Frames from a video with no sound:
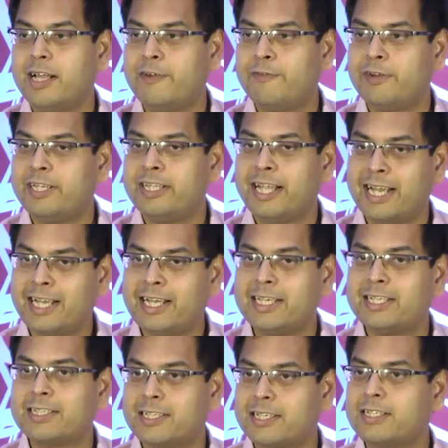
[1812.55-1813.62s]
If it then
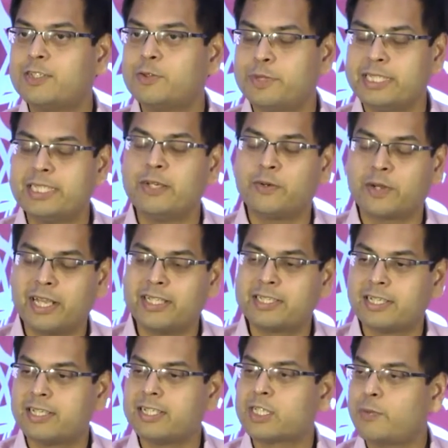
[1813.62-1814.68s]
hits us, we say, okay,
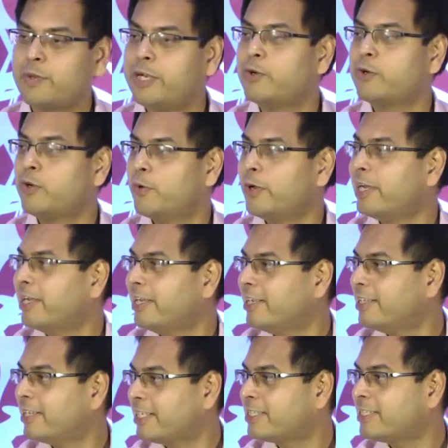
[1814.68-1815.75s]
it's a risk we took knowingly.
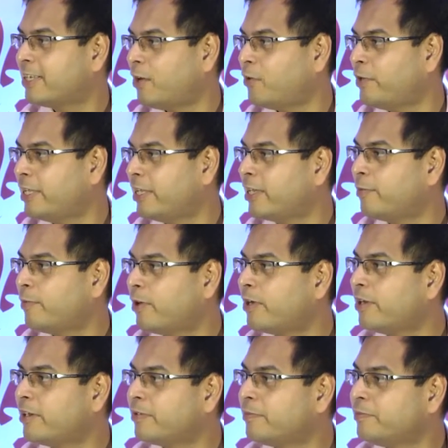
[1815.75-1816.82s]
That's how we think about it.